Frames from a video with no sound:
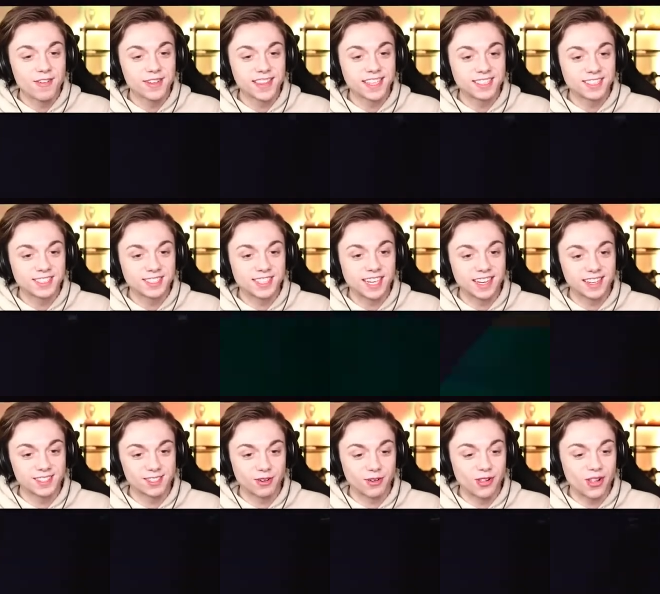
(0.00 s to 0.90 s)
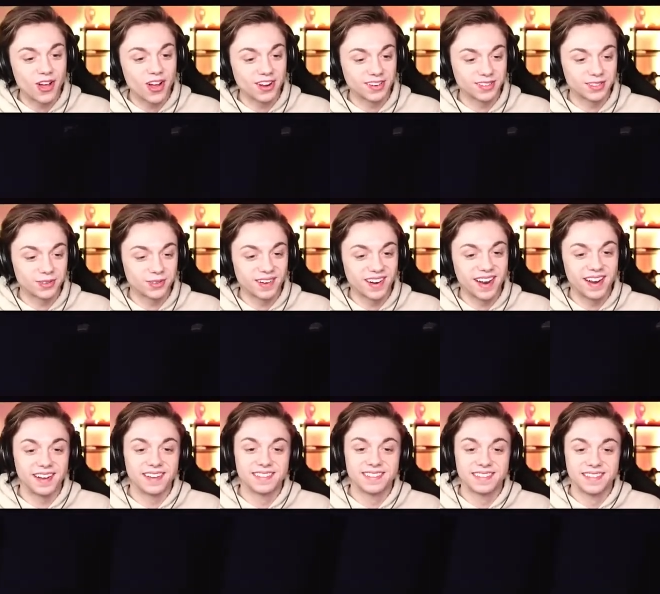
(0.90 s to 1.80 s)
Everything just takes so long to
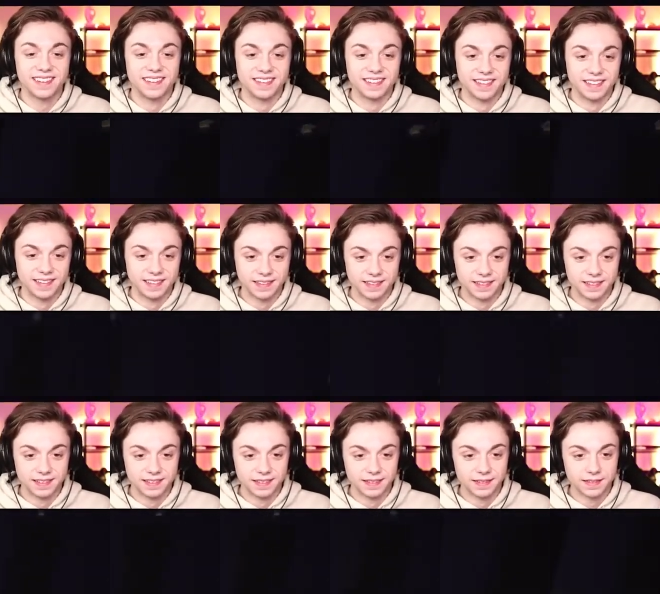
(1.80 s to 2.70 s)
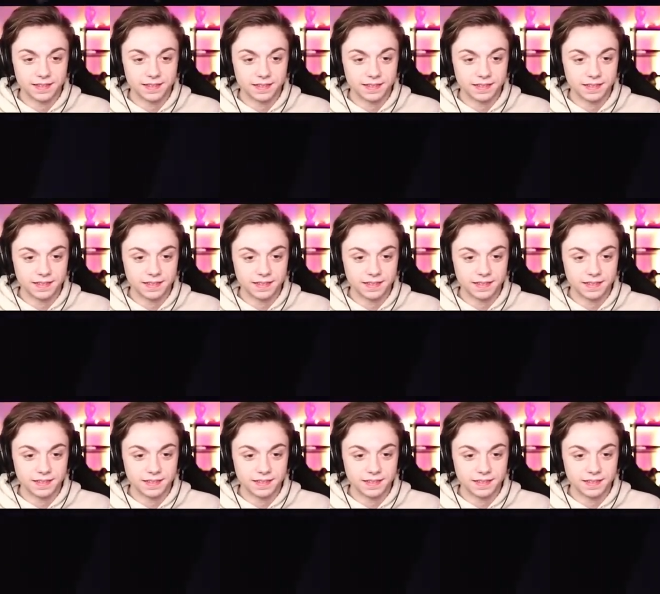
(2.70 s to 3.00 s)
react. Yeah.